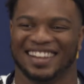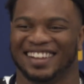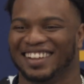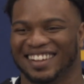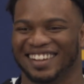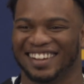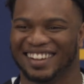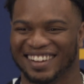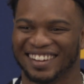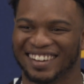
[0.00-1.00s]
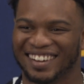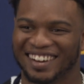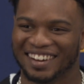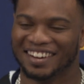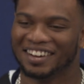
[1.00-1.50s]
What's the goal, though? Like,
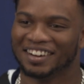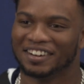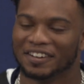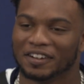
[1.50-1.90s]
if you go out and